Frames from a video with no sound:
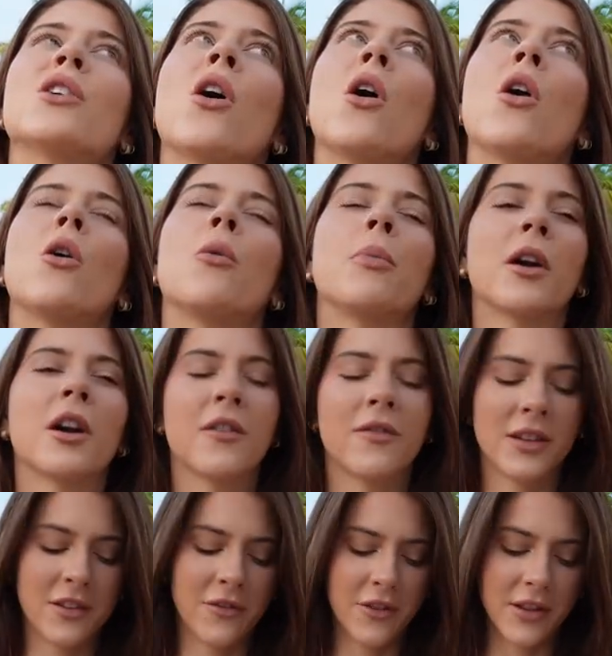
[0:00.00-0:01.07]
so
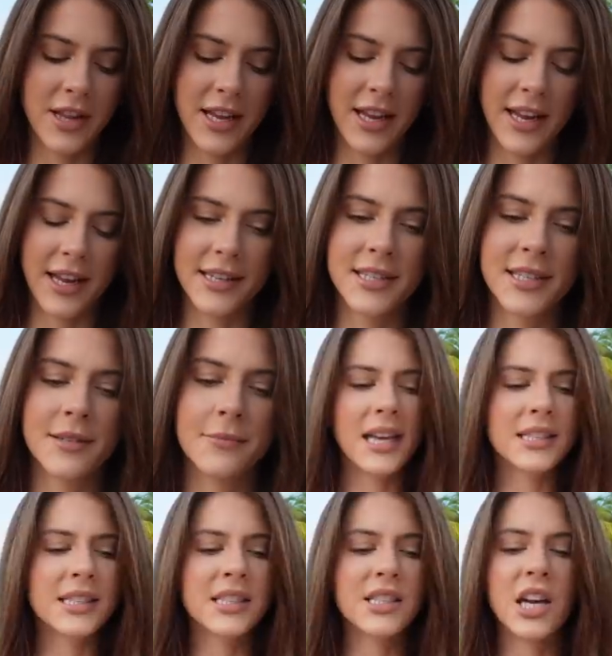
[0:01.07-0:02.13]
perfect for the heat.
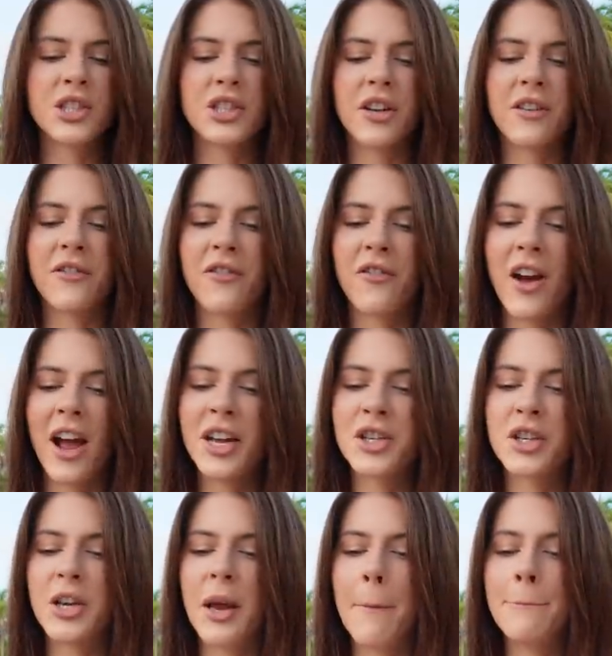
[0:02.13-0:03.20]
It's such a
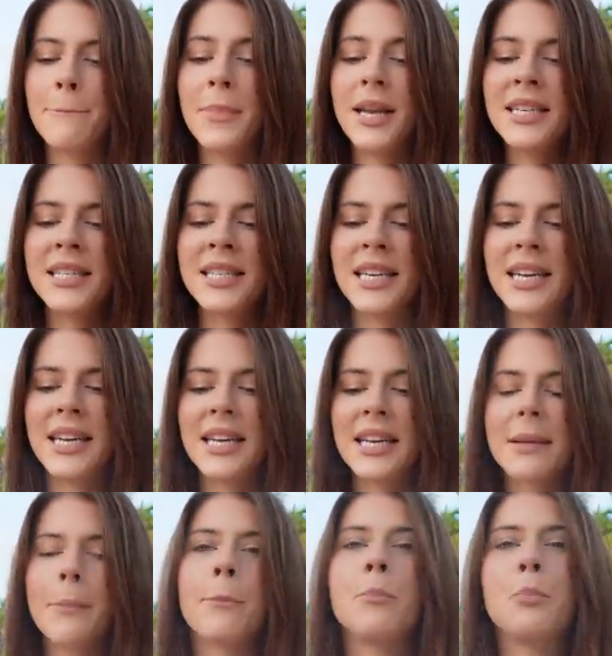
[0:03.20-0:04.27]
fresh, minty,
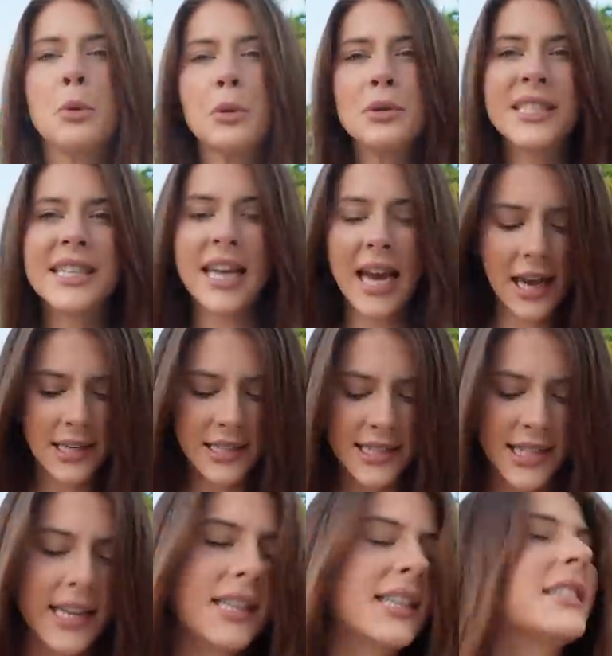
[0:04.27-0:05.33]
boozy kind of
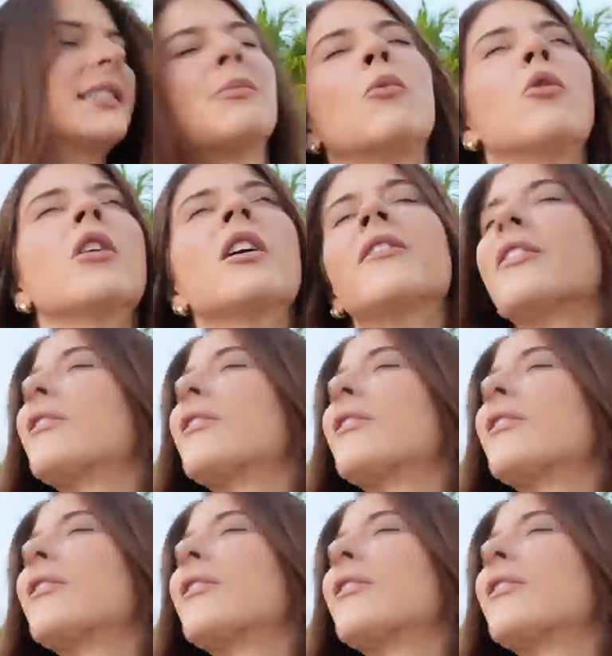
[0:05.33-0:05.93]
scent. It's more of